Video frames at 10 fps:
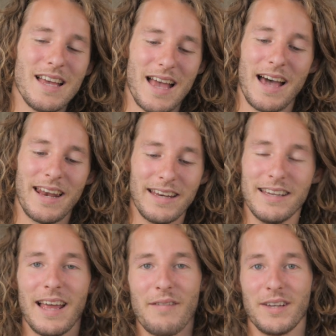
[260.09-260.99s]
And I
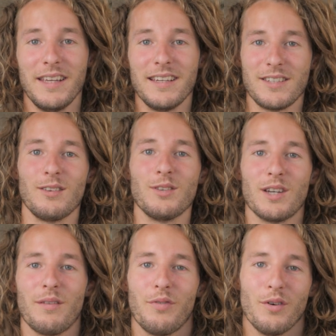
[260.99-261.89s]
didn't have any heating solution
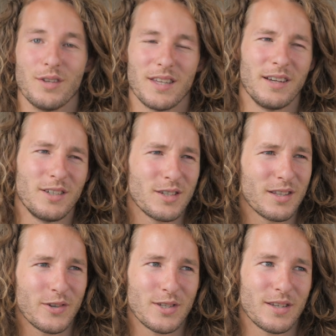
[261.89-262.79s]
at first, and it just
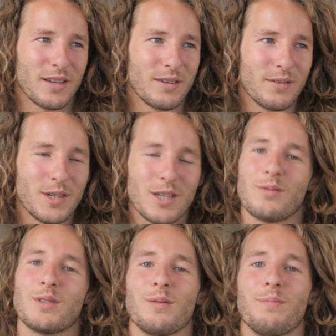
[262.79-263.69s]

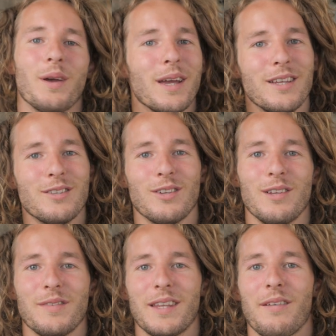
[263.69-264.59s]
was a pain to
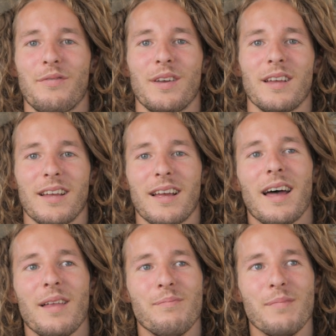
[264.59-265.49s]
live in that thing,
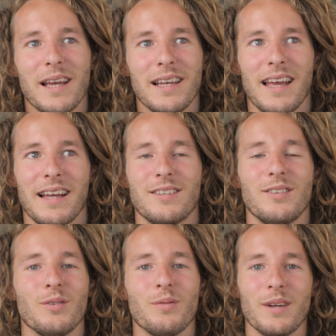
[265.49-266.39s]
and mainly had to
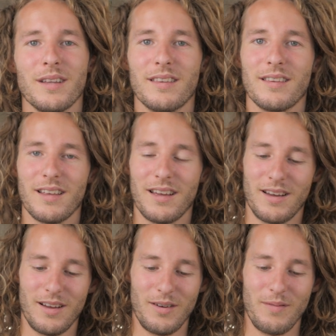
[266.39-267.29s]
do with
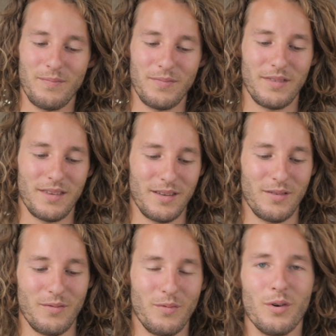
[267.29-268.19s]

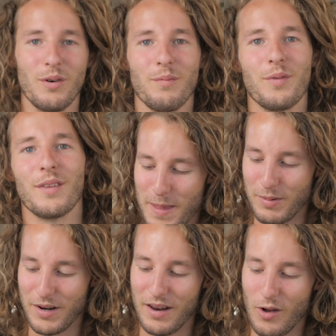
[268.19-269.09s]
warmth,
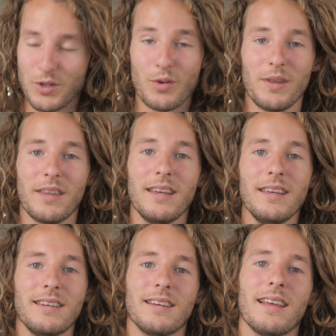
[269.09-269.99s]
but also with the heat.